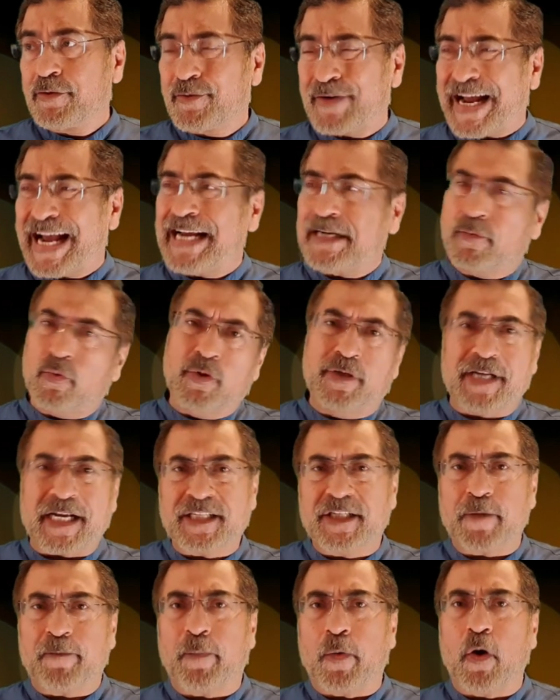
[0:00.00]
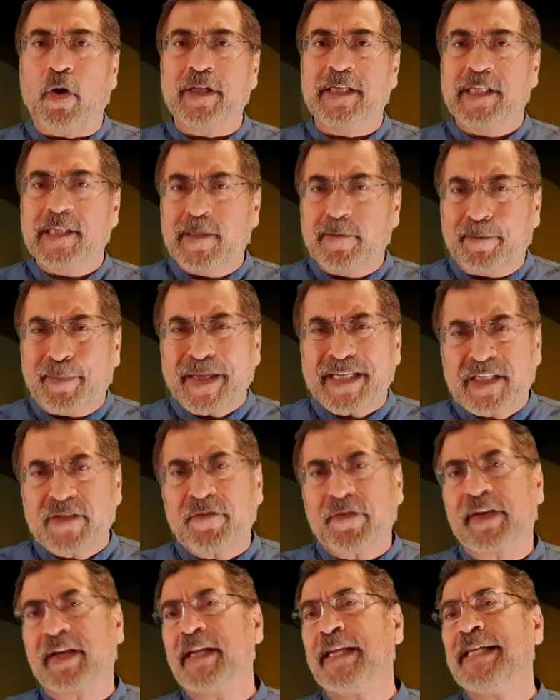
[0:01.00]
try to touch upon
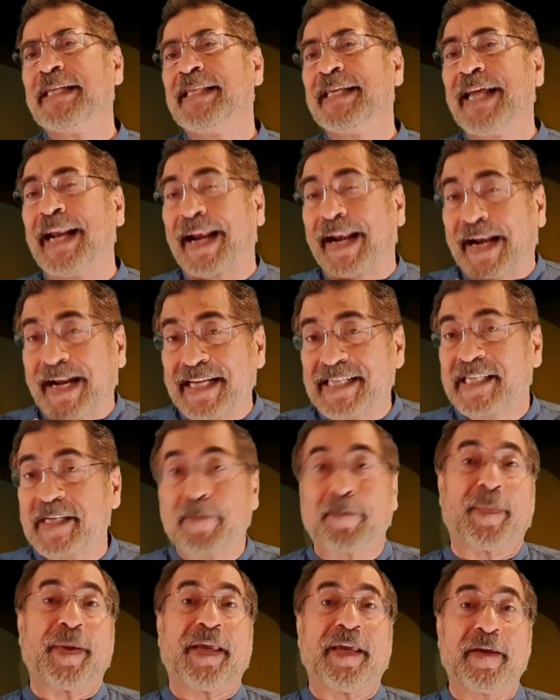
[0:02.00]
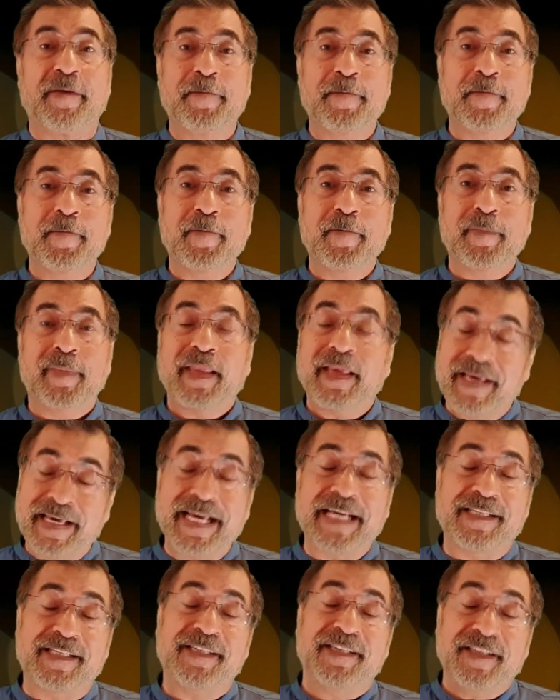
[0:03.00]
specifically the recipe.
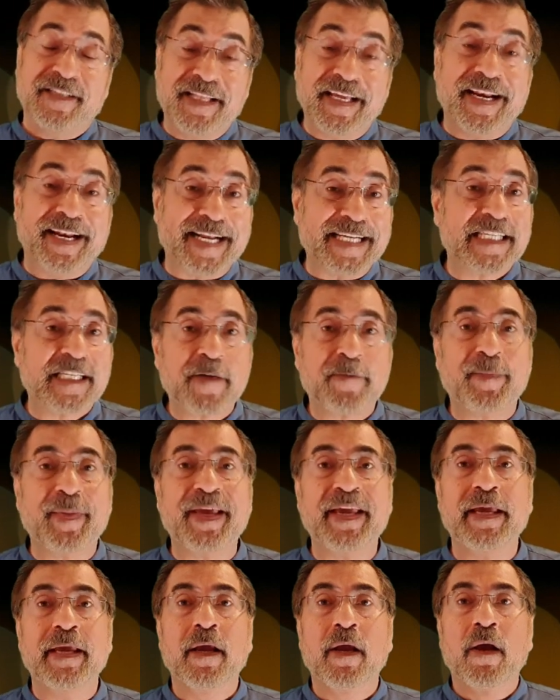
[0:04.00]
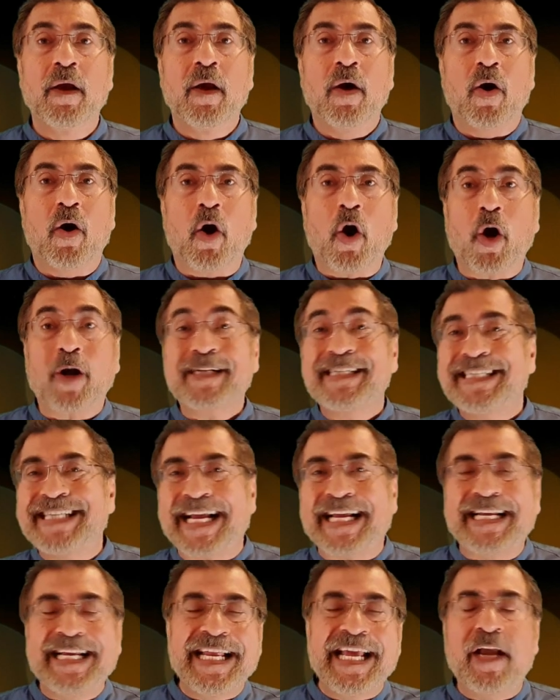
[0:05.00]
Yes, the recipe or
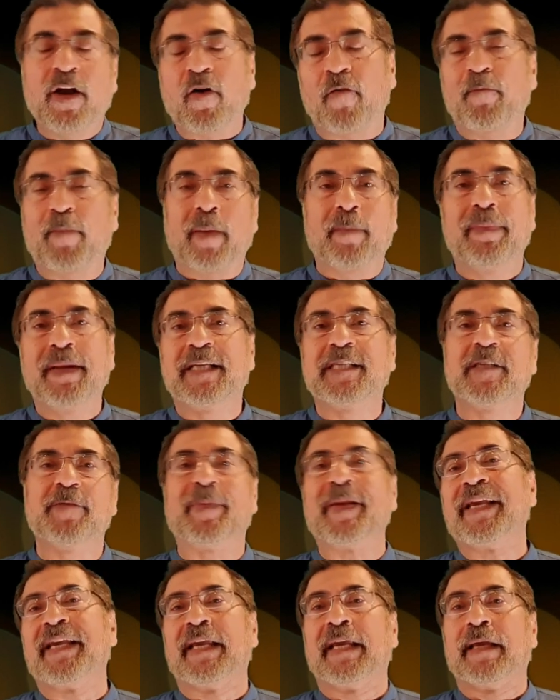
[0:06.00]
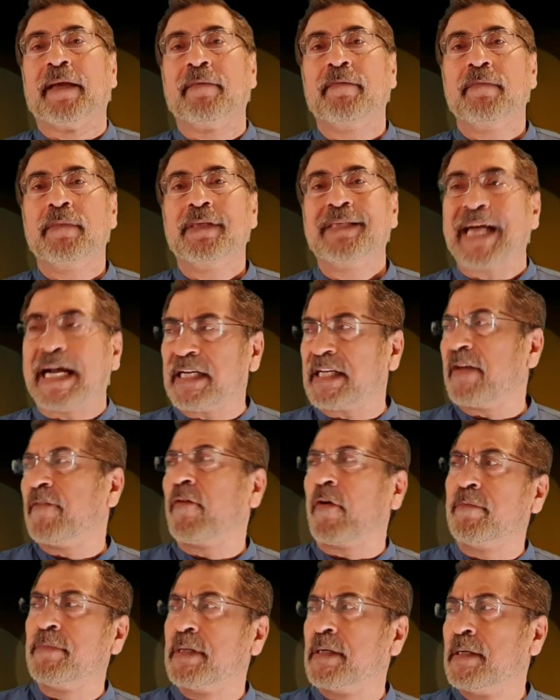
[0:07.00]
technique of public speaking, starting
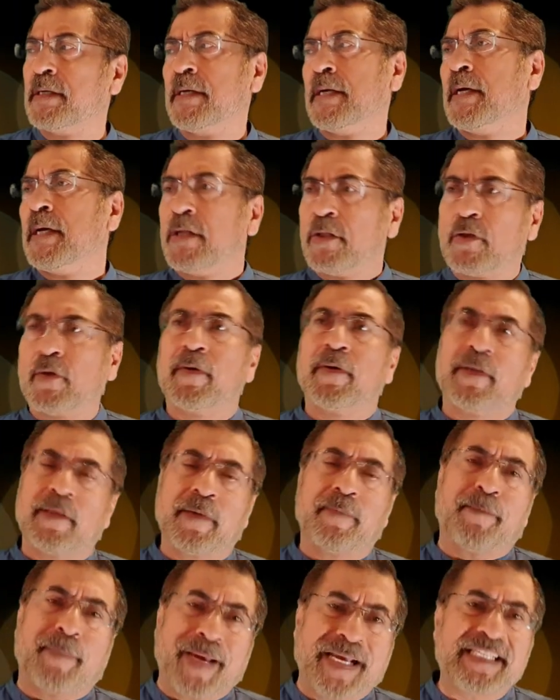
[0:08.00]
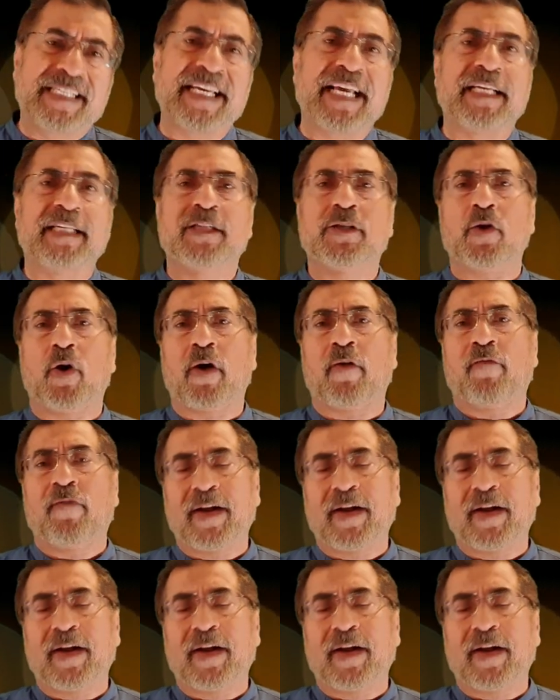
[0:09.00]
from the, the, the basics or